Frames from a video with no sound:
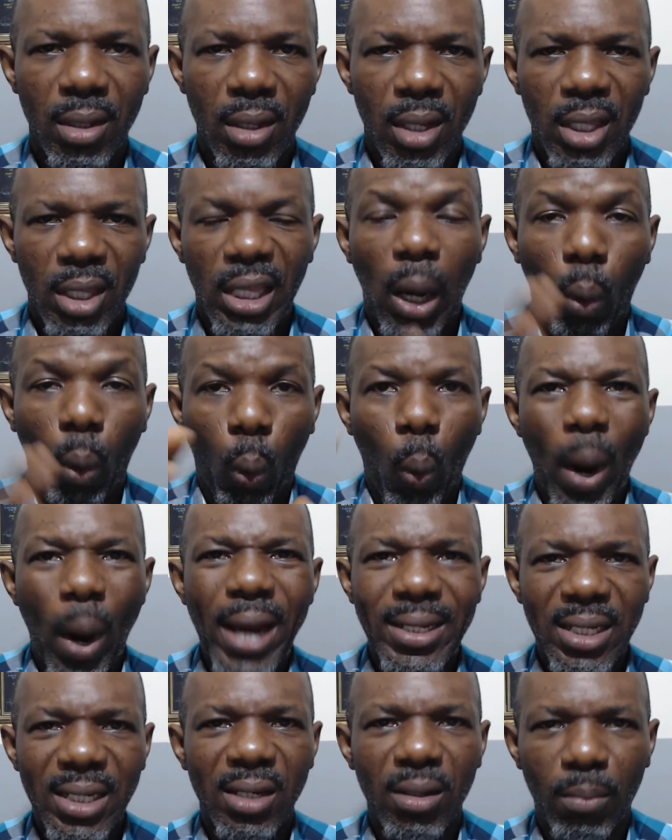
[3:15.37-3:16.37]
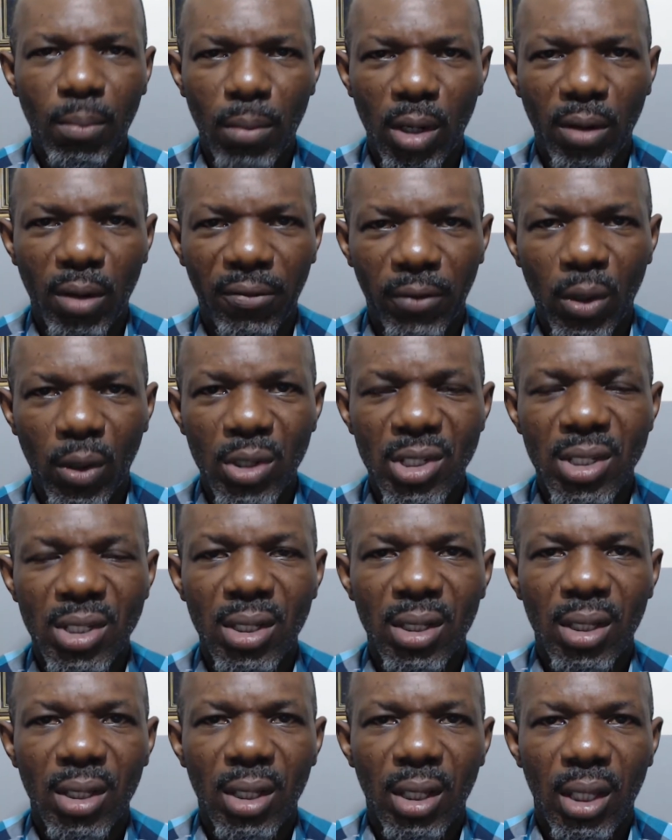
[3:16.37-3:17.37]
There are quite a number of us
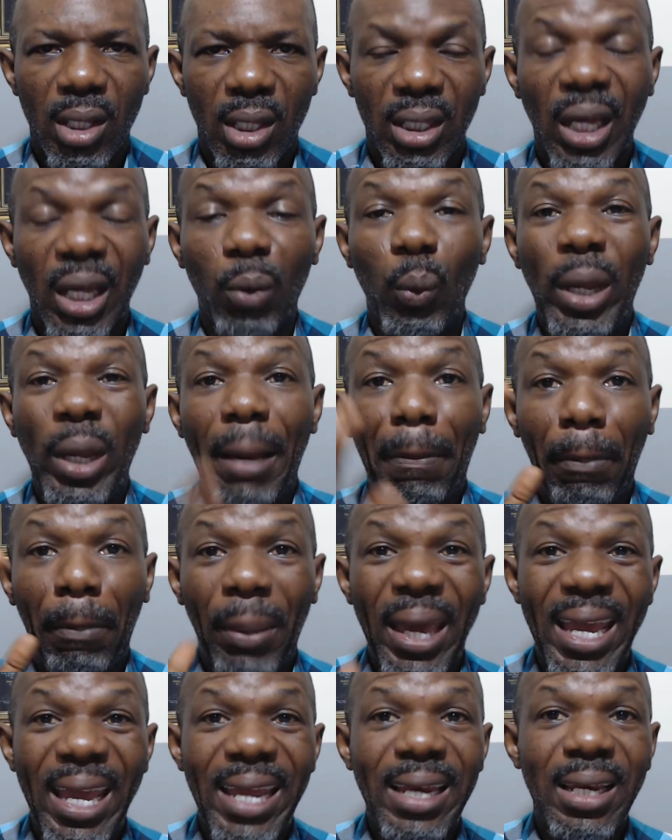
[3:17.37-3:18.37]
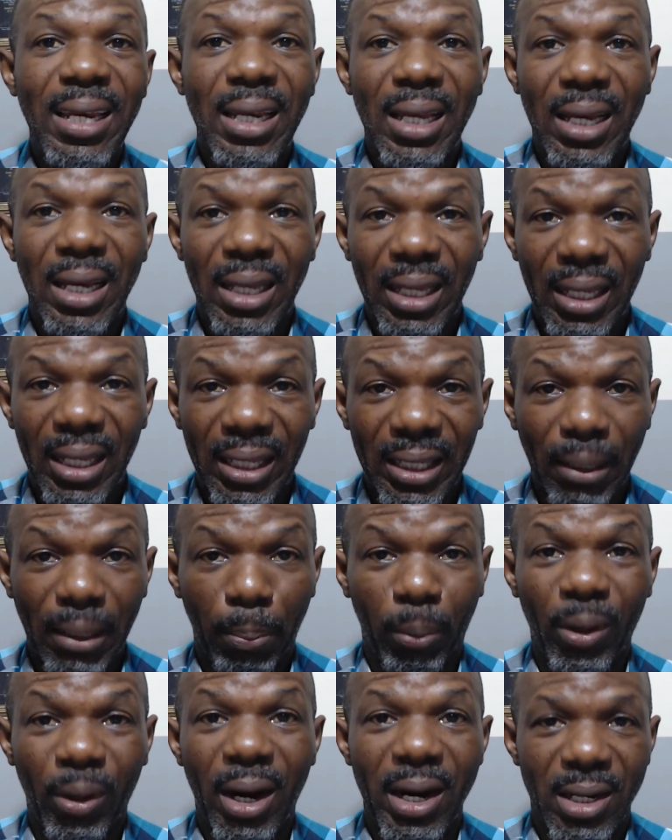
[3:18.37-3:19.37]
that we are paying the
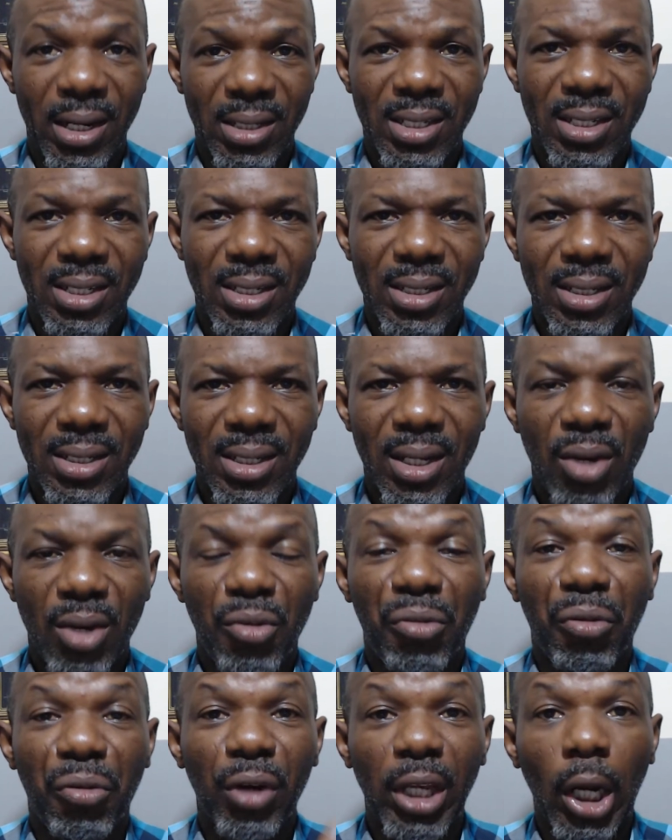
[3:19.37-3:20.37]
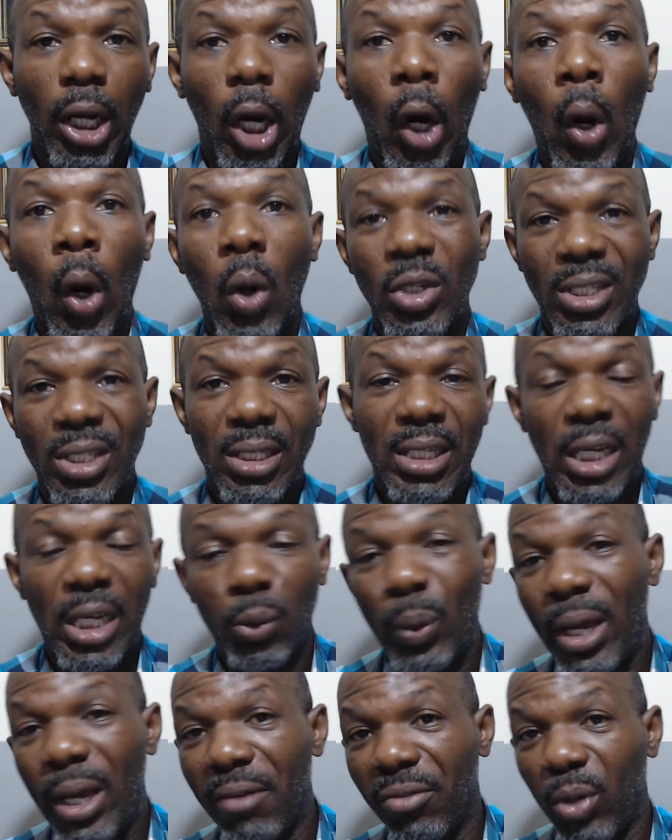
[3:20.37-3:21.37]
price for the cost that
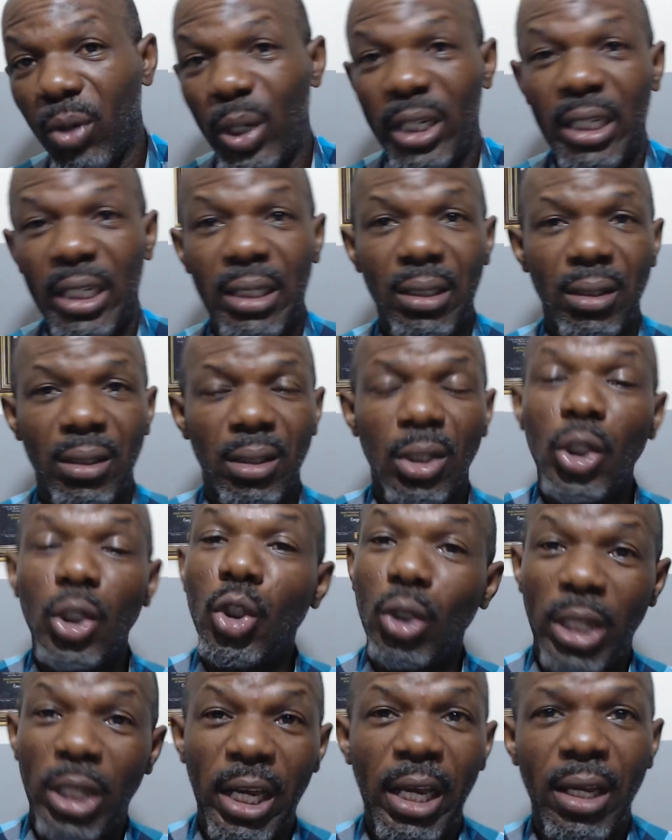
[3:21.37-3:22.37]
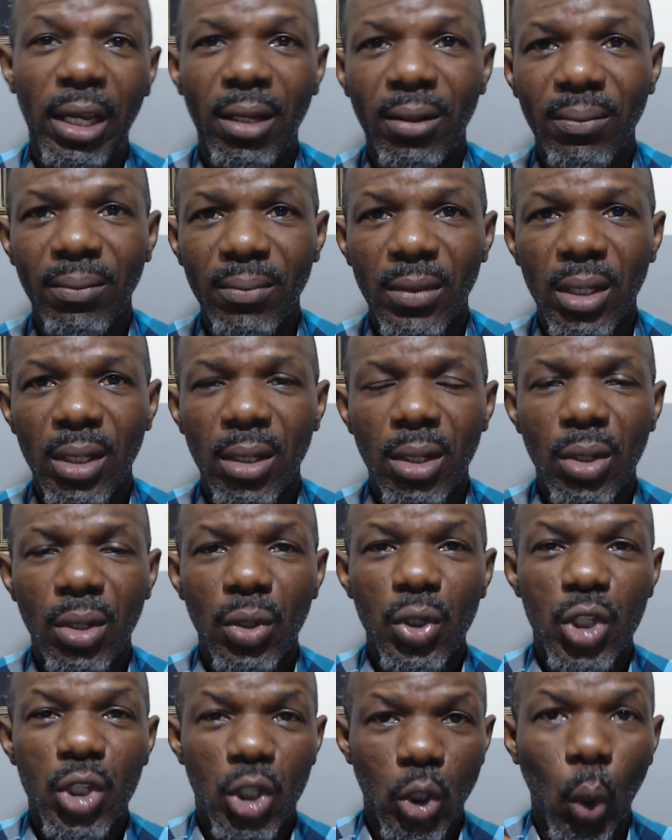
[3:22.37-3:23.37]
we avoided today.
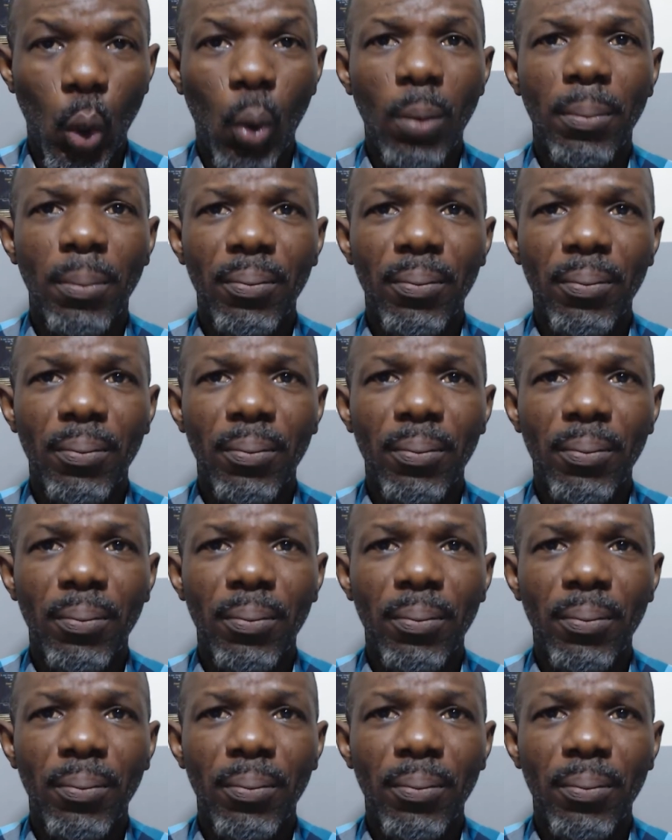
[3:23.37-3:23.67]
So